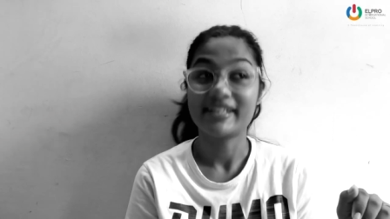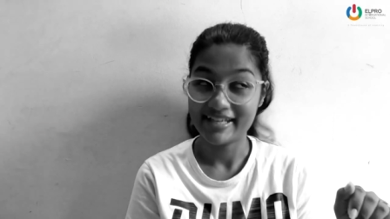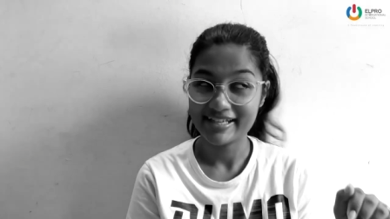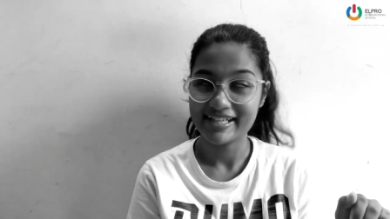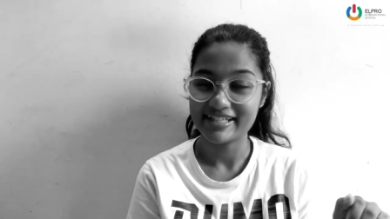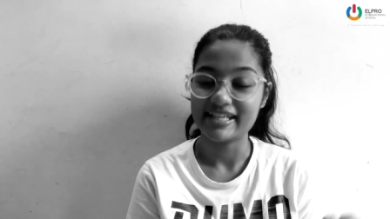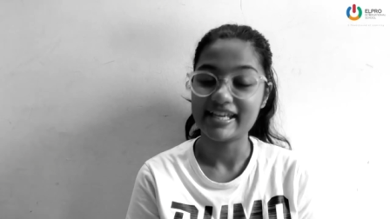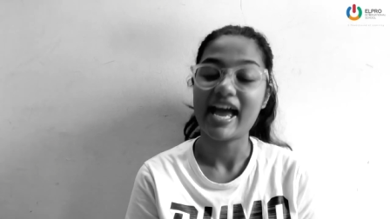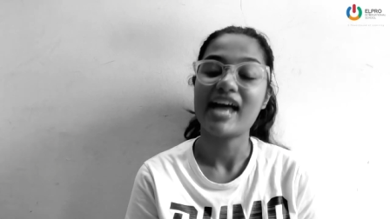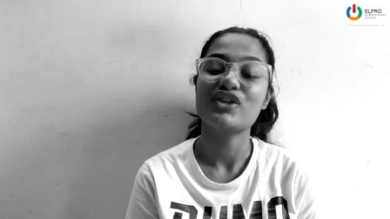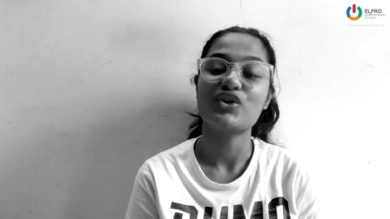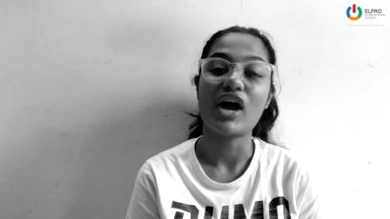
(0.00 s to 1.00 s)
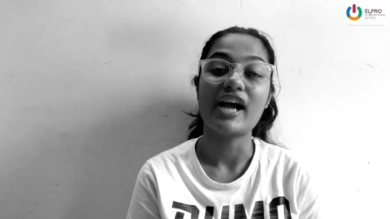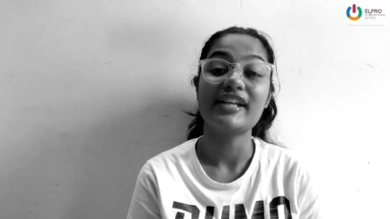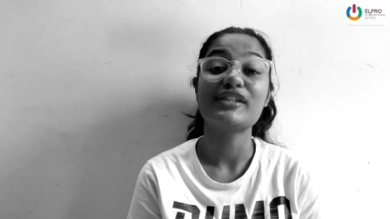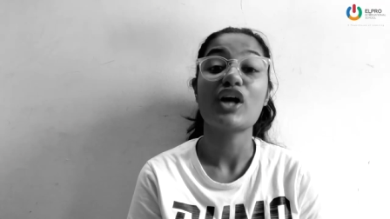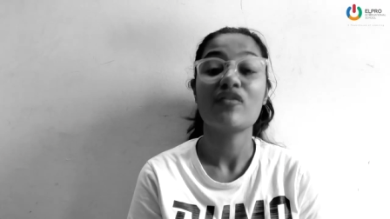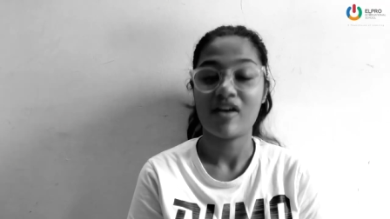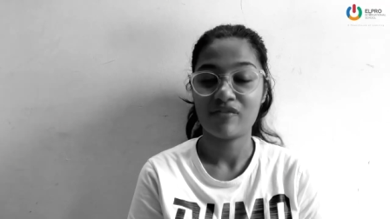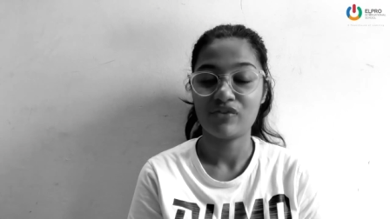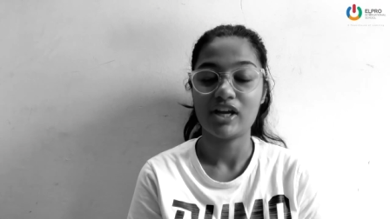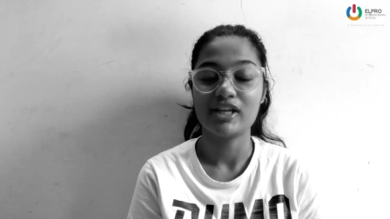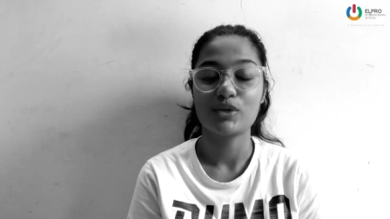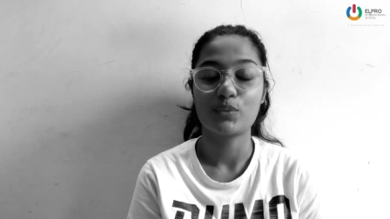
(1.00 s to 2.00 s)
the dignity and rights of
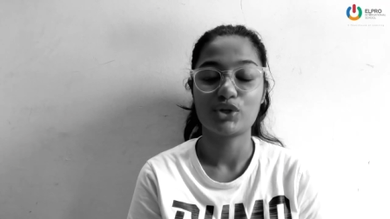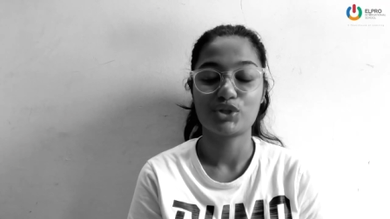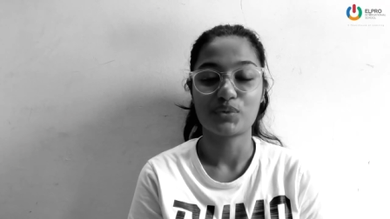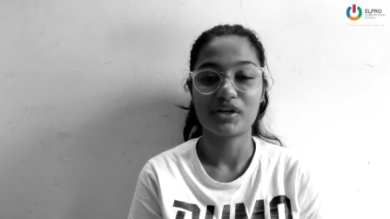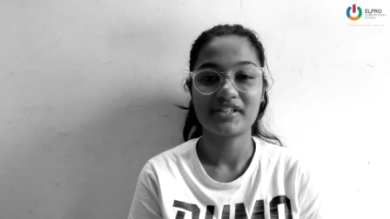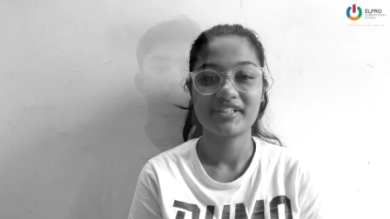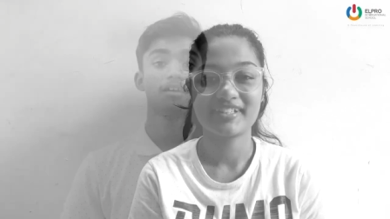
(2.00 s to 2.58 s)
every individual.